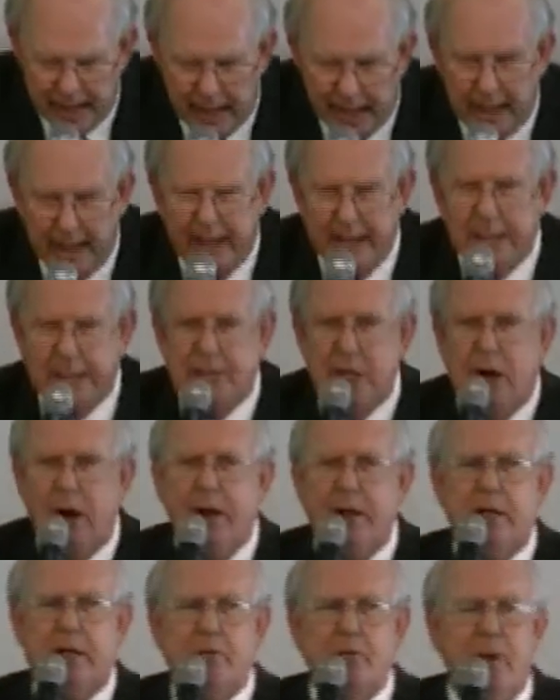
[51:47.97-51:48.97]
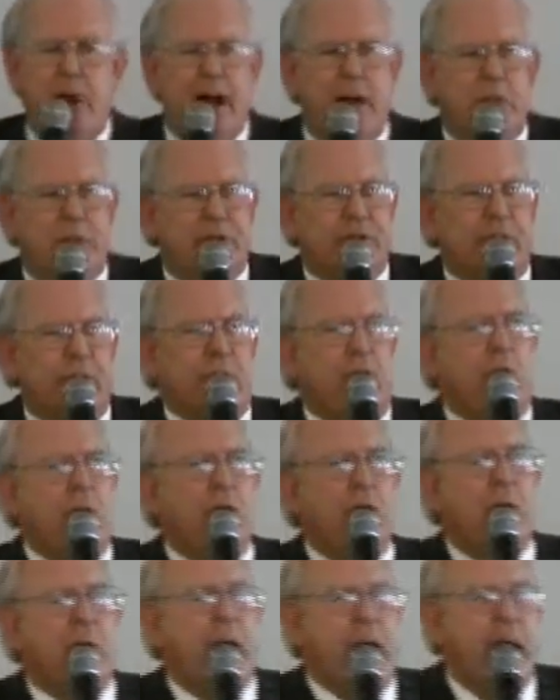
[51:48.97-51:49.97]
uh, he started running with the
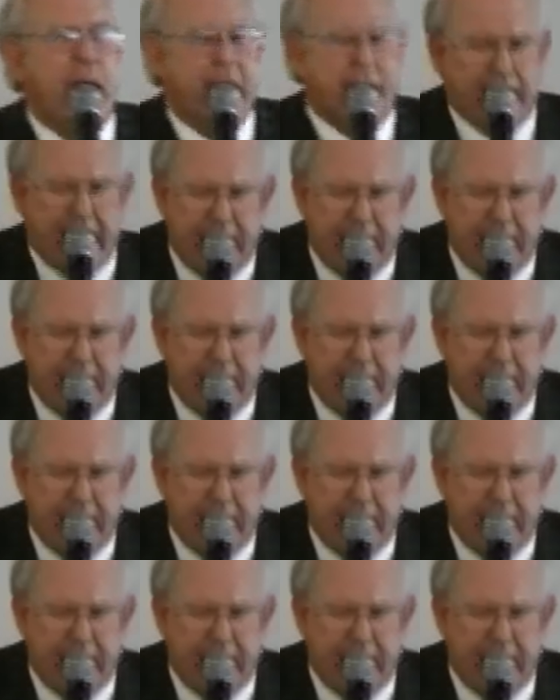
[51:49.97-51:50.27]
wrong crowd,